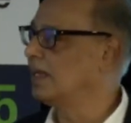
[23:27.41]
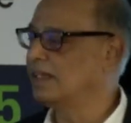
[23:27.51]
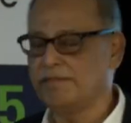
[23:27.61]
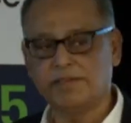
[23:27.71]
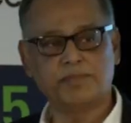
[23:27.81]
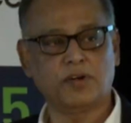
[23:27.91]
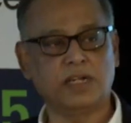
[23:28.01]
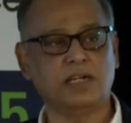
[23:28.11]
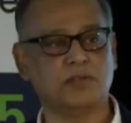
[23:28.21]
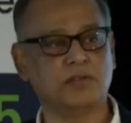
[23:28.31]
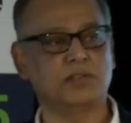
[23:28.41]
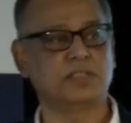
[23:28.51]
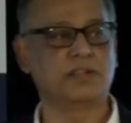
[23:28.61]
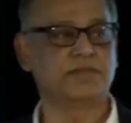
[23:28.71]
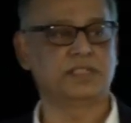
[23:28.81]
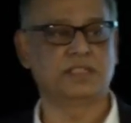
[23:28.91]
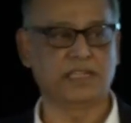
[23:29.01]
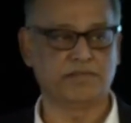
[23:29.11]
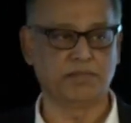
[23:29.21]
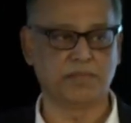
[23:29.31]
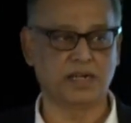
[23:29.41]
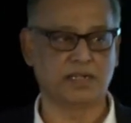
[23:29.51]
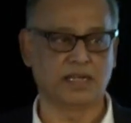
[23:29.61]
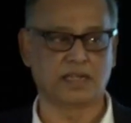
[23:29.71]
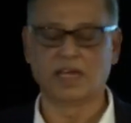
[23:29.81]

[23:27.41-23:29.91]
And every product or services that we market